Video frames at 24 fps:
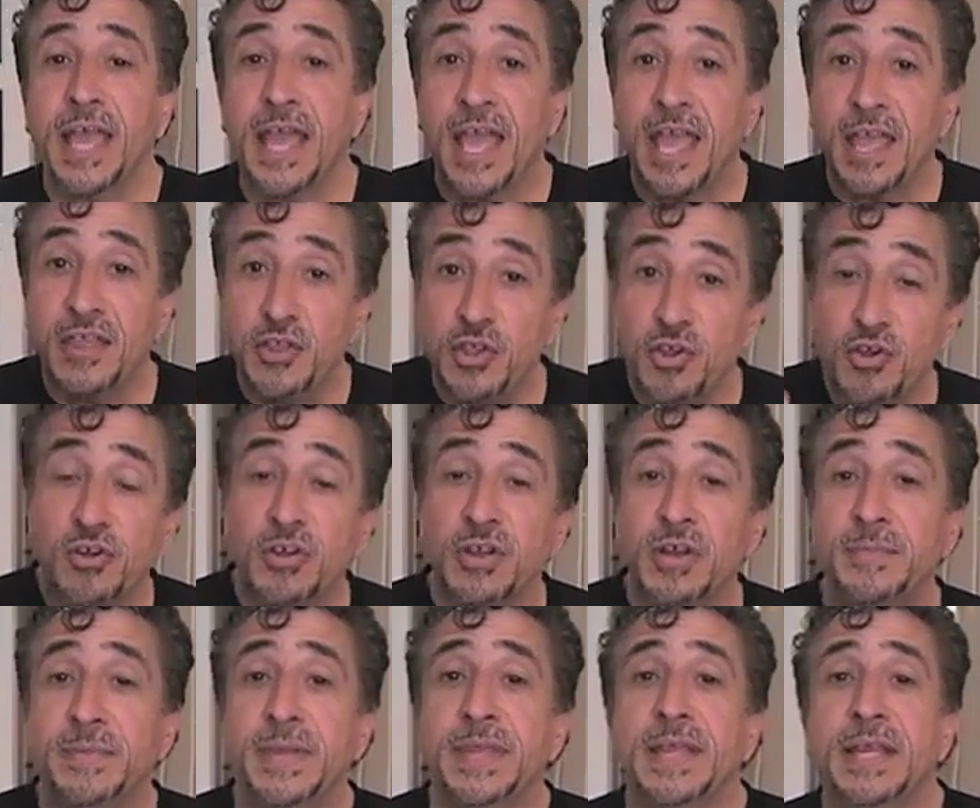And you're
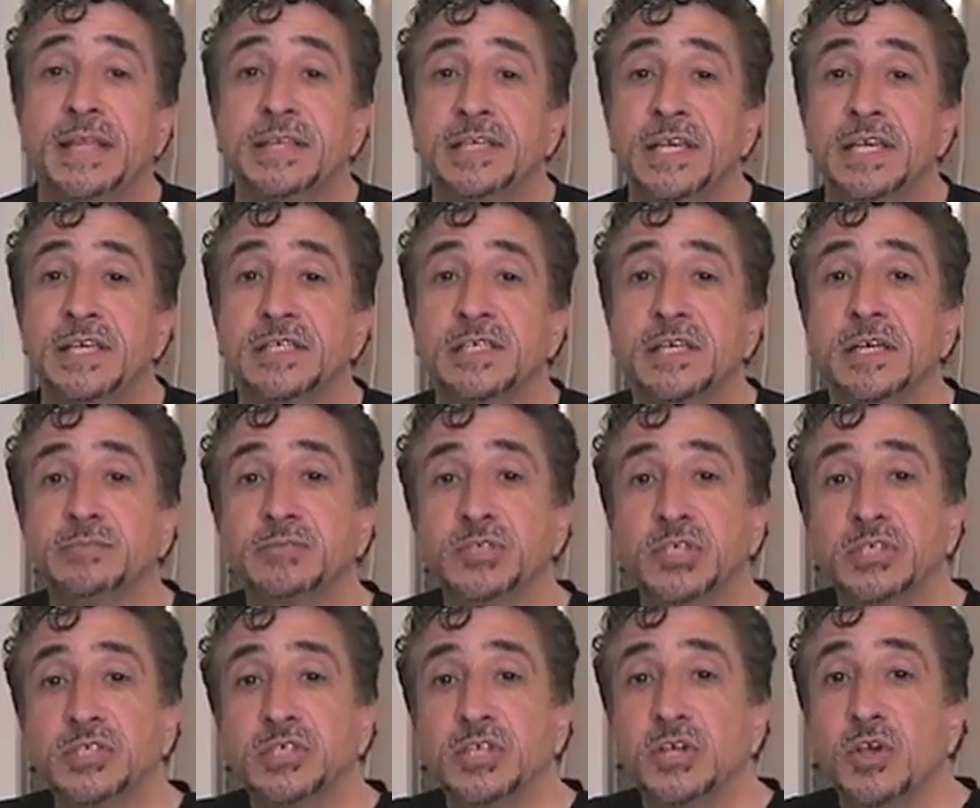going to be that test
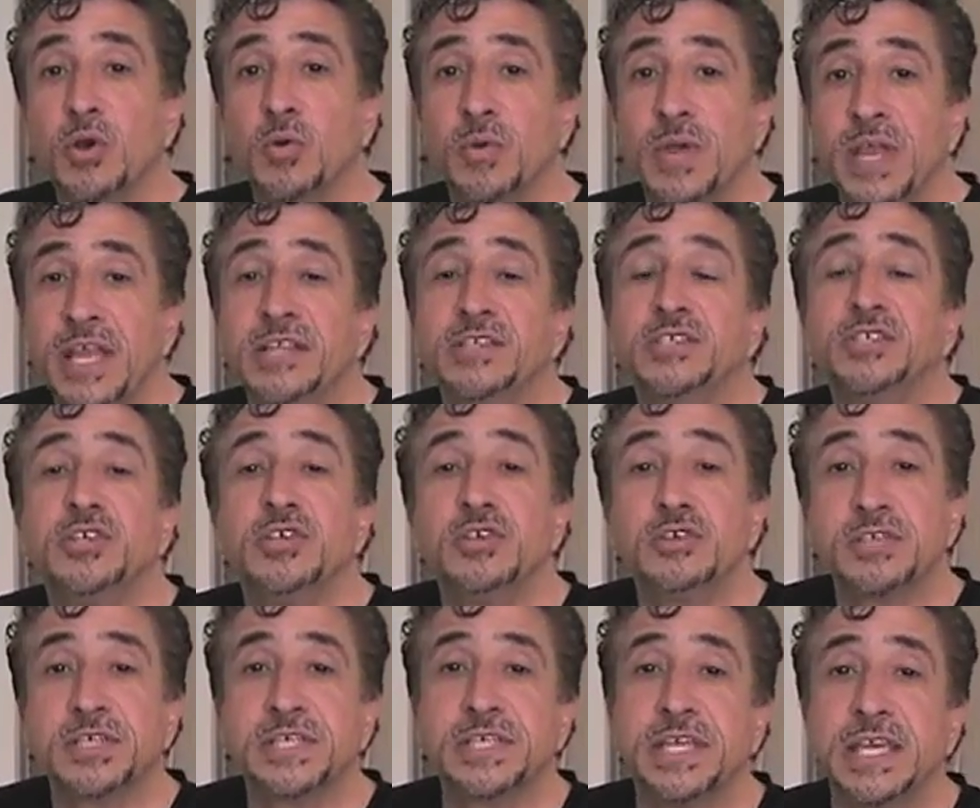subject to go into
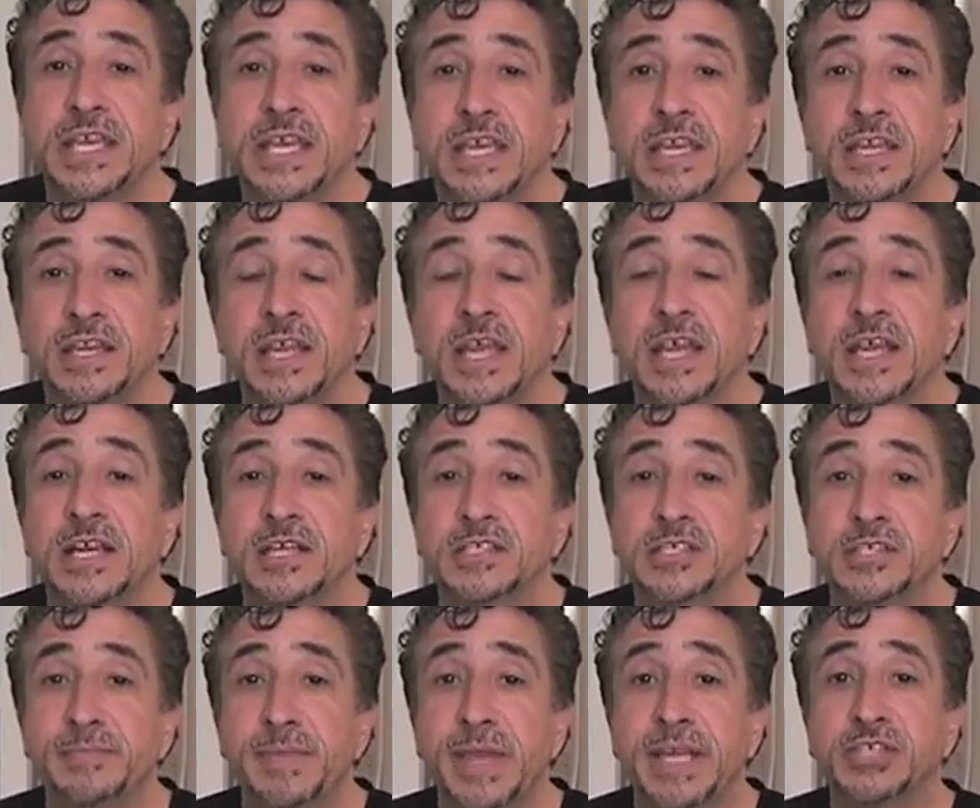your scene
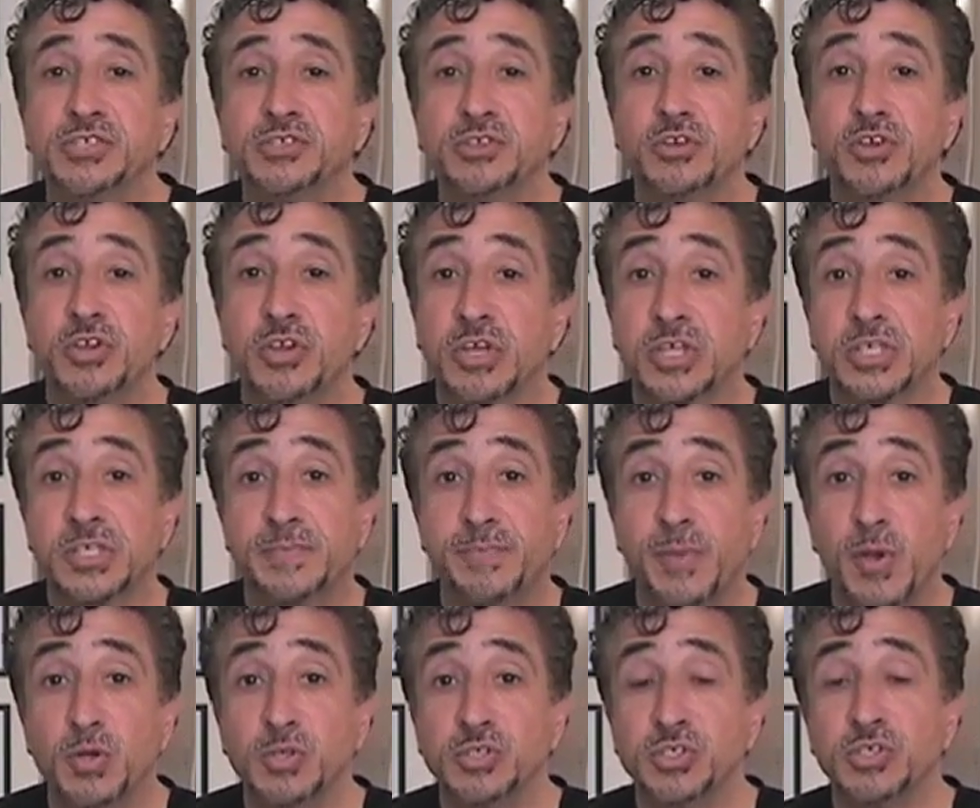to make sure your
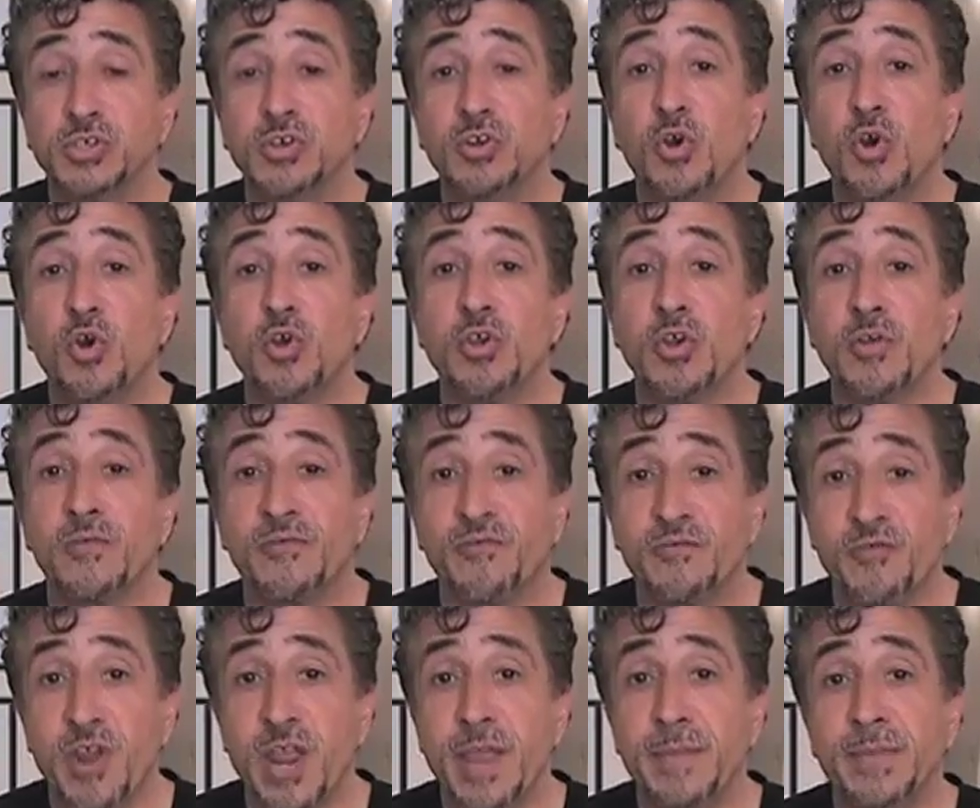exposure or your
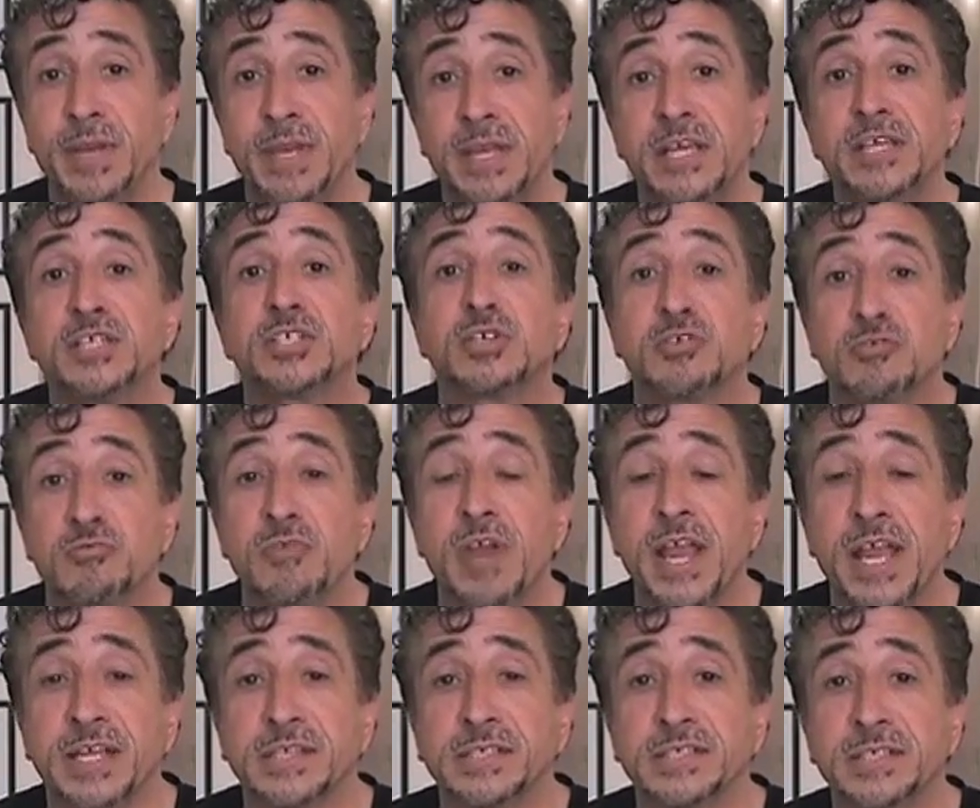framing is
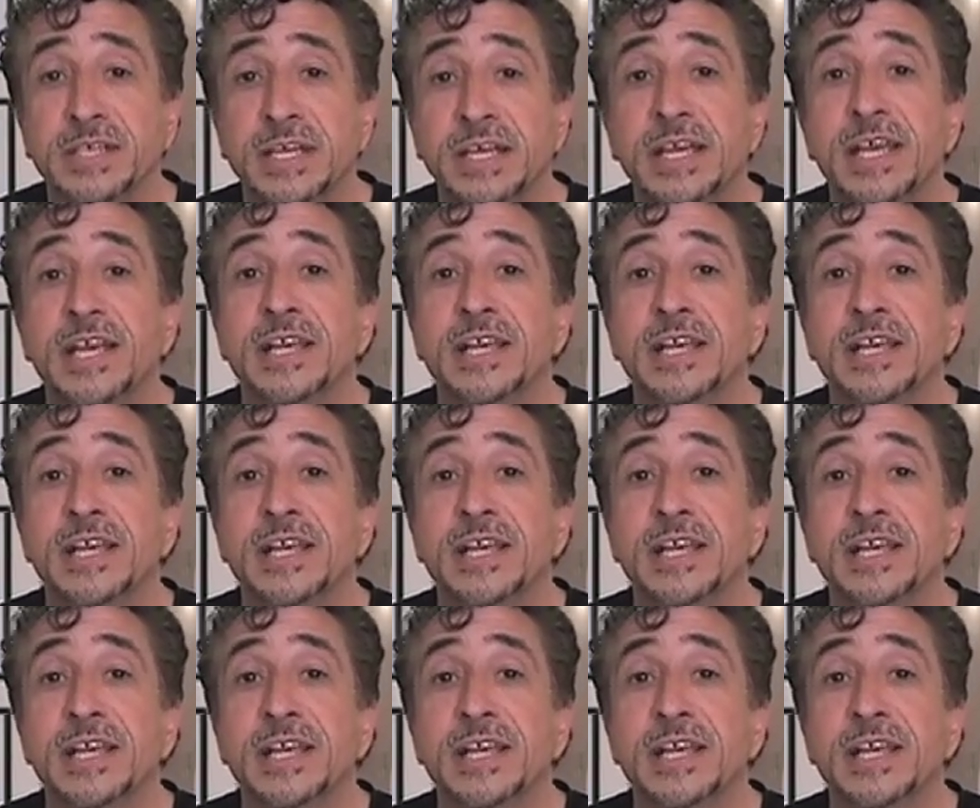correct.